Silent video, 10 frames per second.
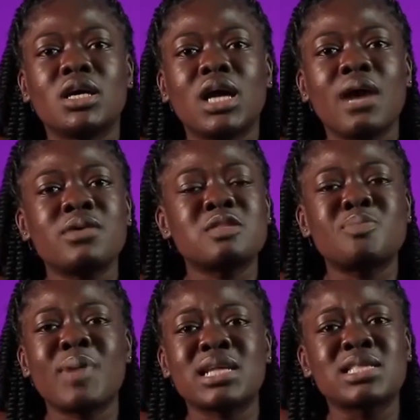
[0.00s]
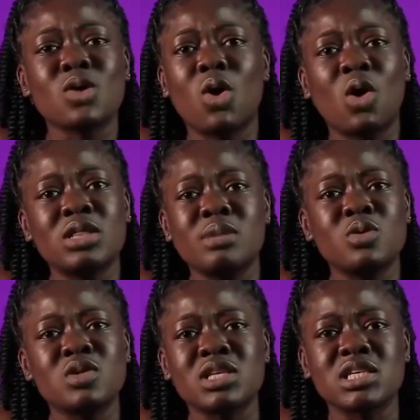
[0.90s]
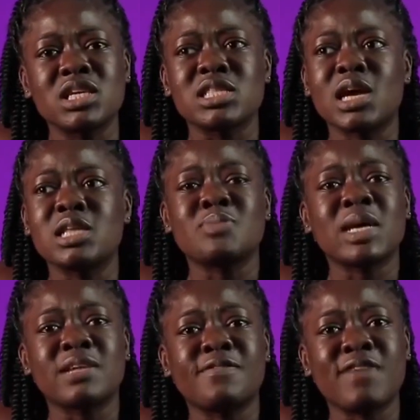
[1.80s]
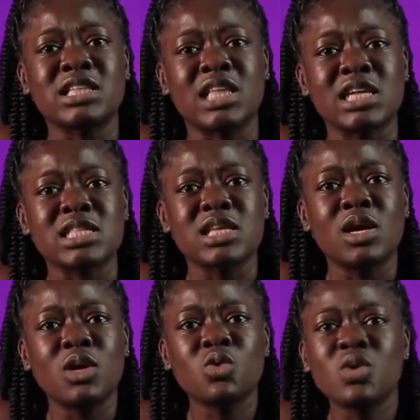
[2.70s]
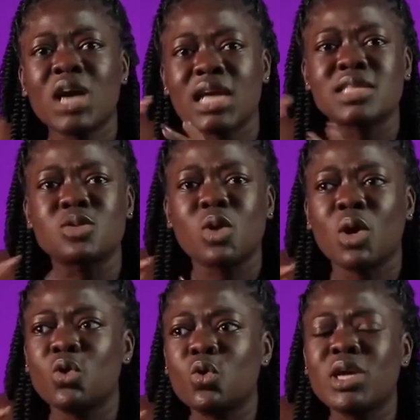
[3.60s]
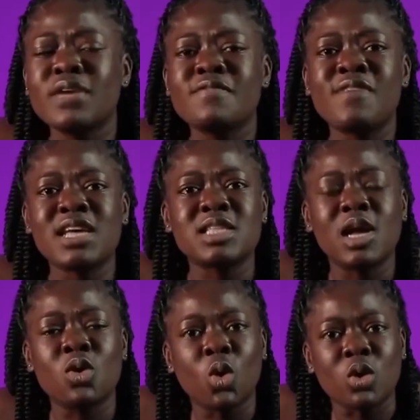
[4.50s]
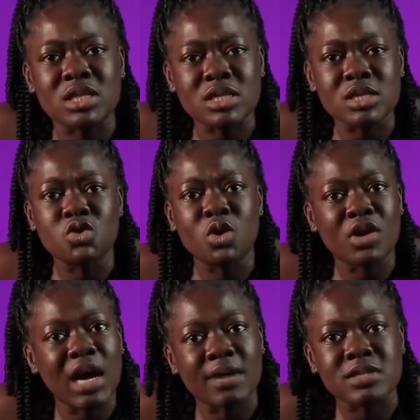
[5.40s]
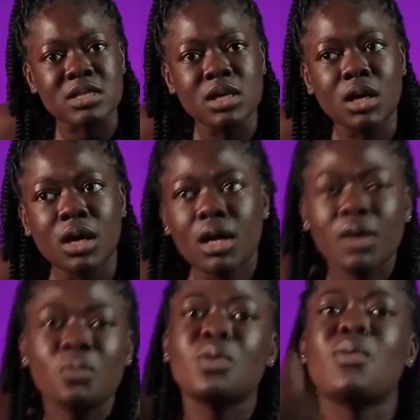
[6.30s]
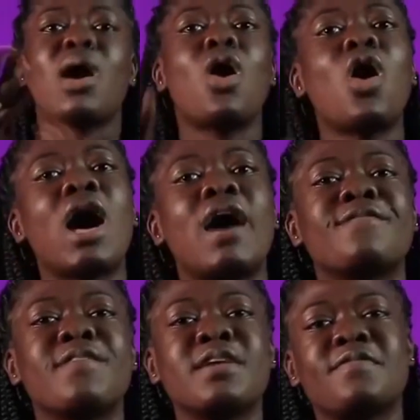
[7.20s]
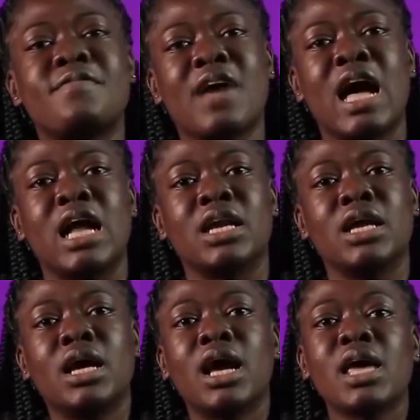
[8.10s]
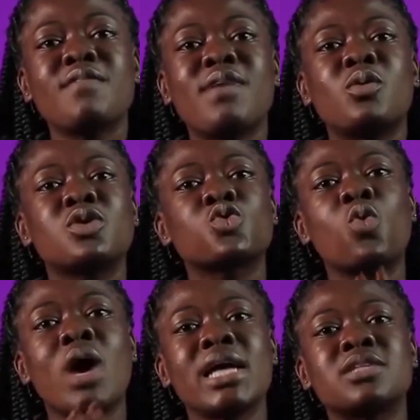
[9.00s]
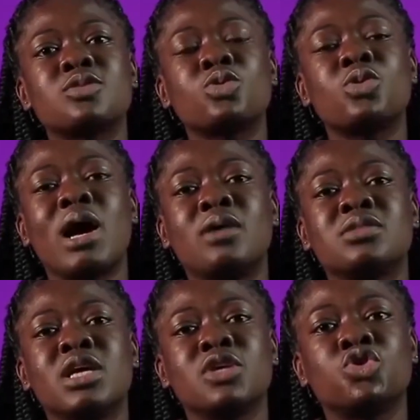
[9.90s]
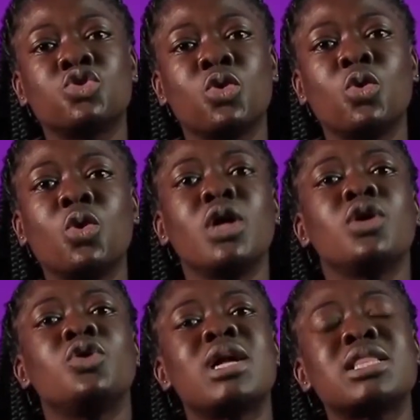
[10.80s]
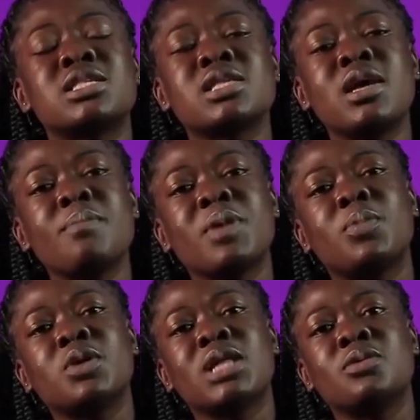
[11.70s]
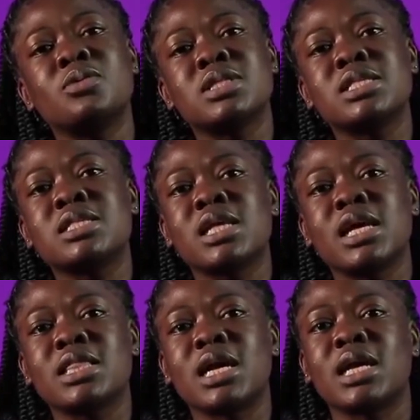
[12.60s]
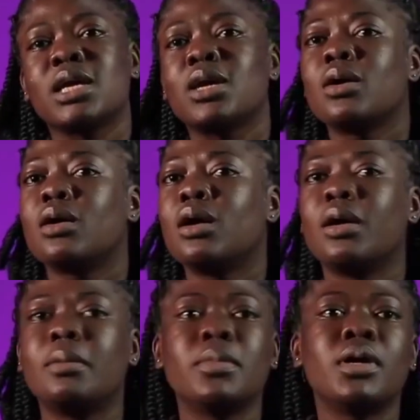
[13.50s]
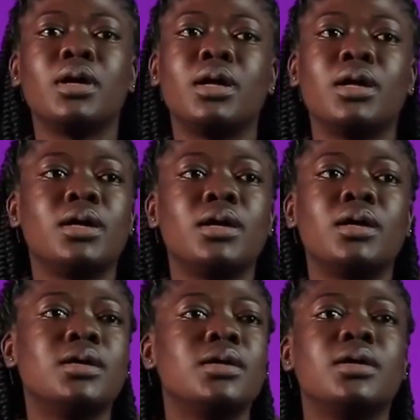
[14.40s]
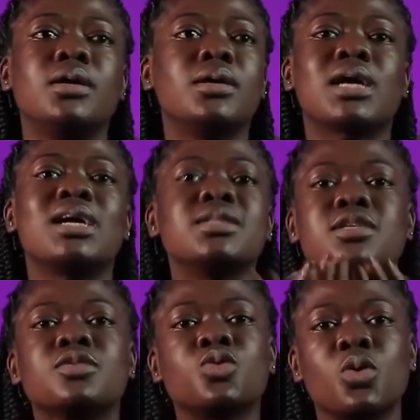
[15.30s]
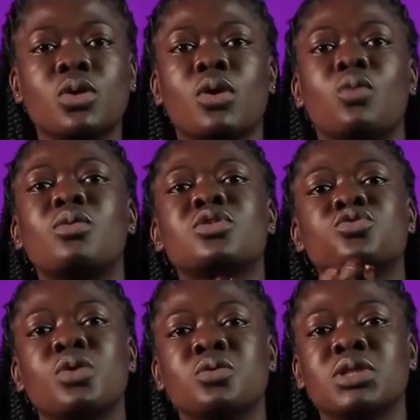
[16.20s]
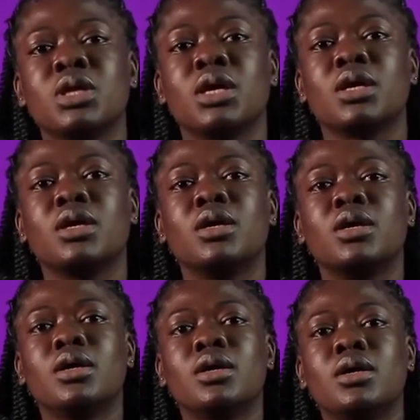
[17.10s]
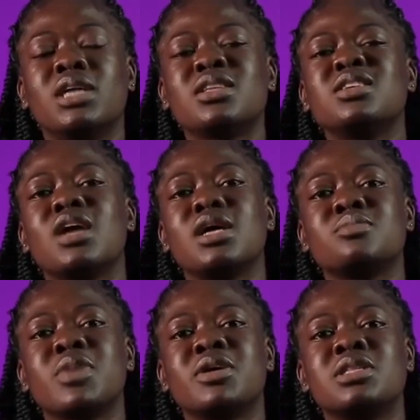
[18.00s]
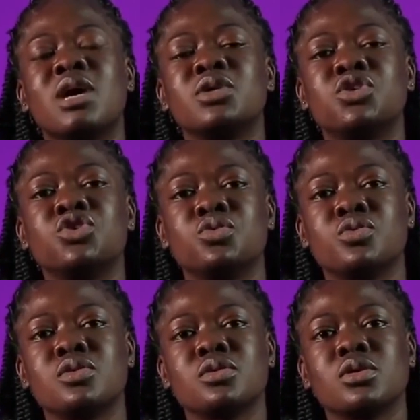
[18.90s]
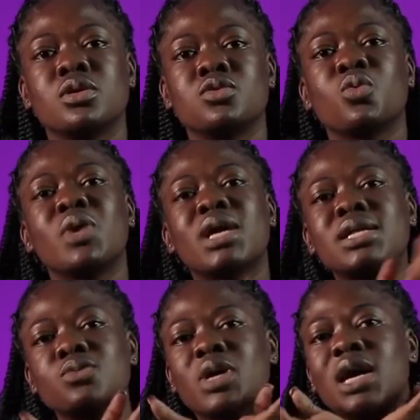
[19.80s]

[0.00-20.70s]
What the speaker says: I respect all the musicians. I respect the fact that you guys, you invest a lot in your craft. We were all having fun. If I was quiet throughout the show, you are the same people that would say that, can't she talk? What was wrong with her? I think she has marital issues. So we can't